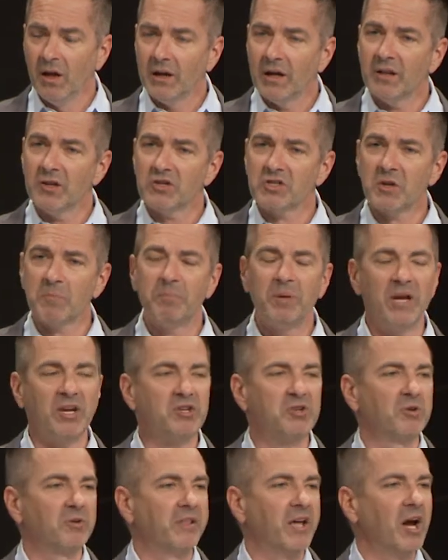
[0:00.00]
Now, there's a
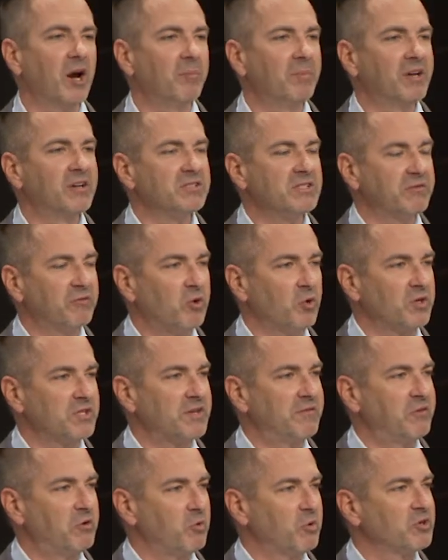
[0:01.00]
picture there because, of course,
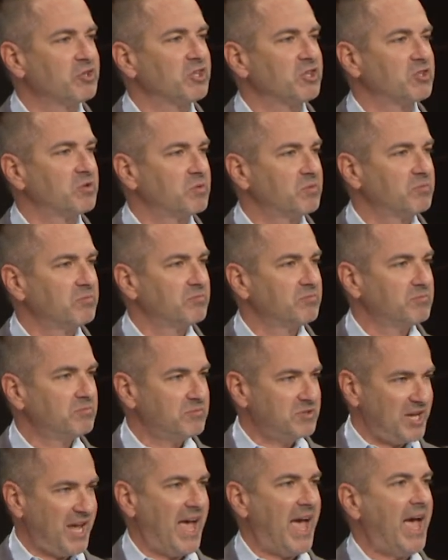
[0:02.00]
if it were just
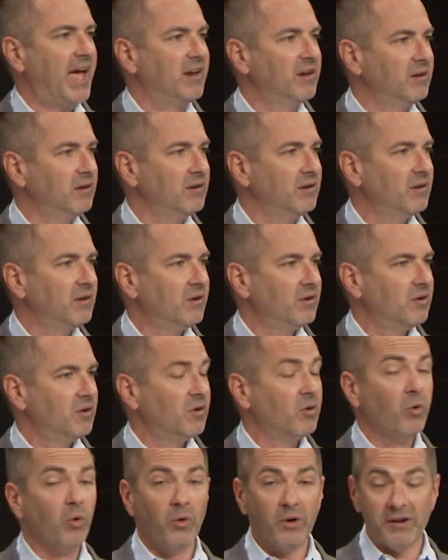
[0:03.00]
10
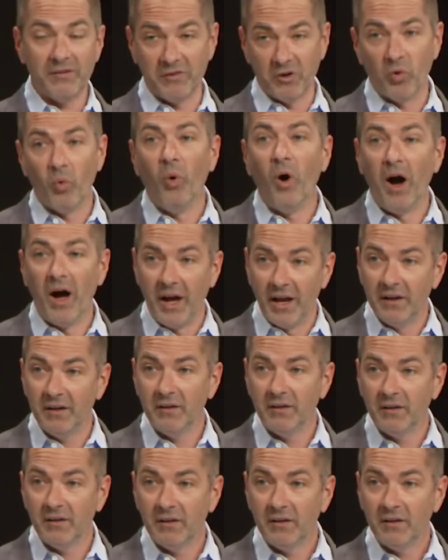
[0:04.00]
or even
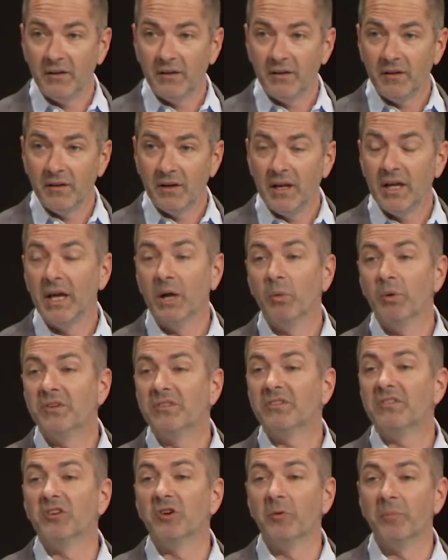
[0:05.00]
one, it would
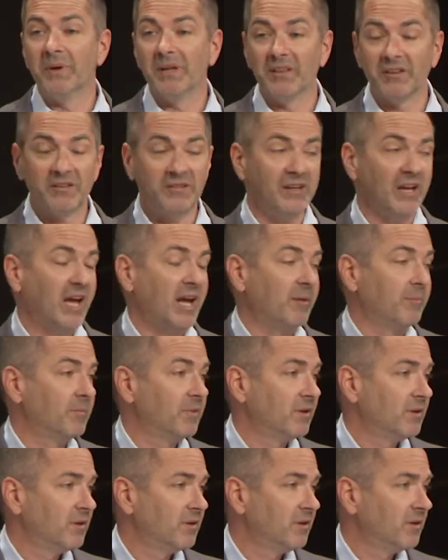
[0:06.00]
still be the same.
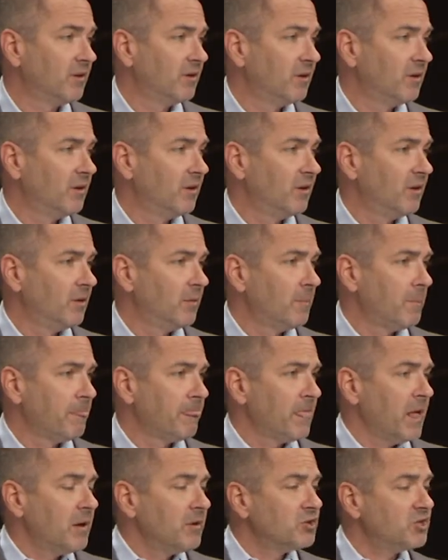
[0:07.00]

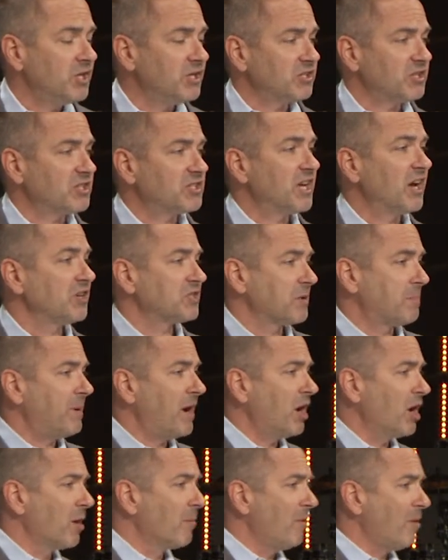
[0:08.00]
Jesus tells a
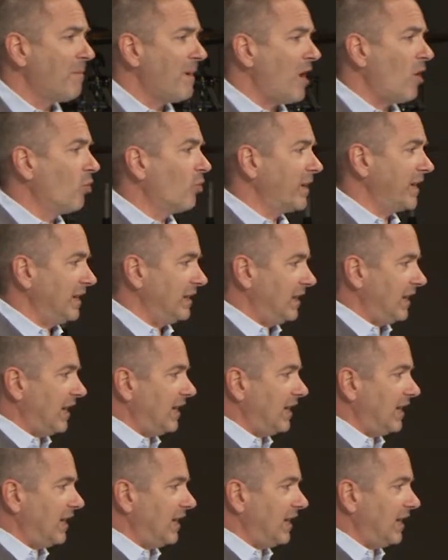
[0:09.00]
parable about wheat